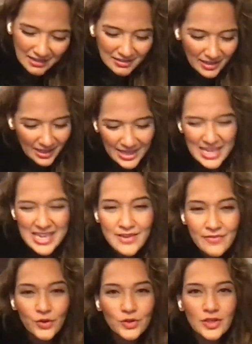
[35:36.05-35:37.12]
like
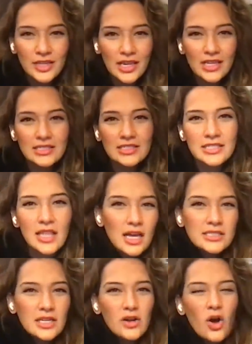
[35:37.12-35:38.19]
evil looking
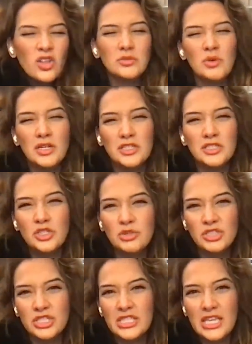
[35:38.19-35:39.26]
slugs that all they want to do
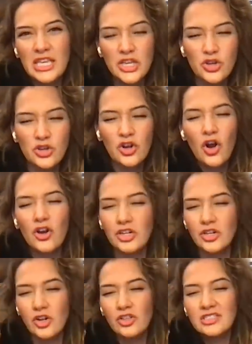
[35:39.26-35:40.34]
is just eat your
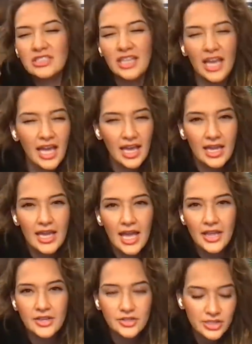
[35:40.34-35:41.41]
garden all day
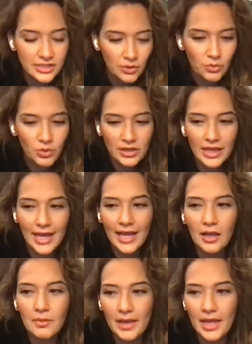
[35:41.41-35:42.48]
and you're just like what the
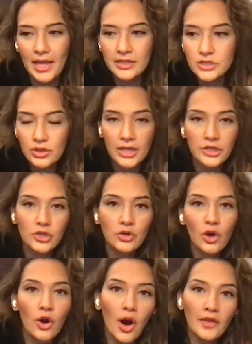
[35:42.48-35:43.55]
hell man so like you
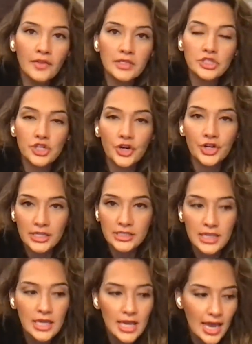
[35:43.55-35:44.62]
go on these
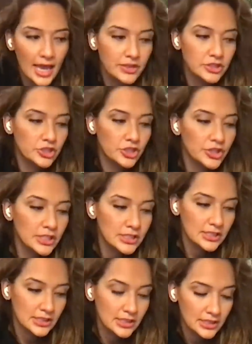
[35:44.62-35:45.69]
journeys and these journeys
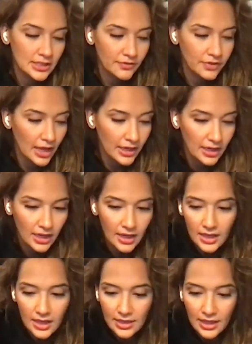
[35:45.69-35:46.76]
consist of like
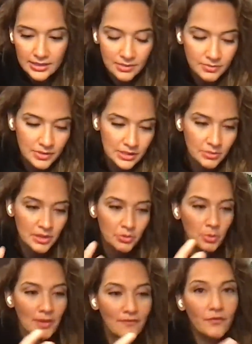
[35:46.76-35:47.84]
like some some of them
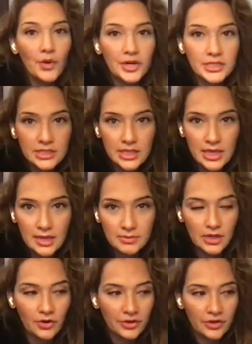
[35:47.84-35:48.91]
will be forest themes
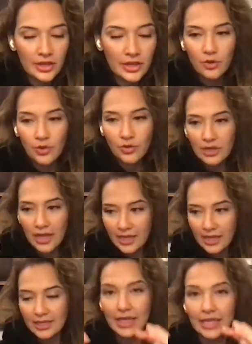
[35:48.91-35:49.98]
or then you'll go to like
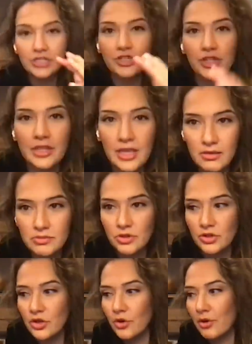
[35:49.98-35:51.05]
glacier themes or
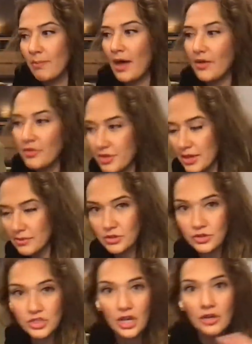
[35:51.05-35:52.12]
you go to mountain themes
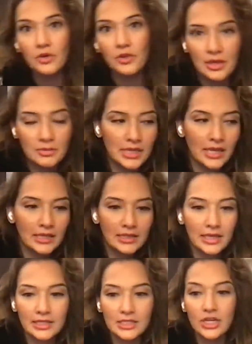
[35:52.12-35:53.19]
or jungle themes and it's
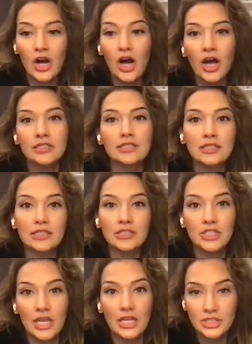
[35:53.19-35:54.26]
like it's constantly
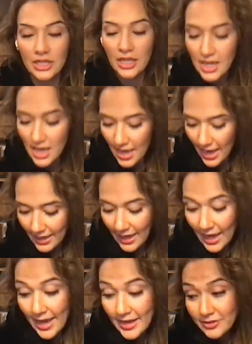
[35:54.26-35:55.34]
changing and
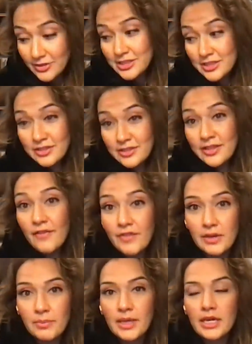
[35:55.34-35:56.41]
i just love
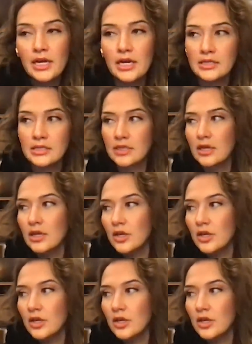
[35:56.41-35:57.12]
it because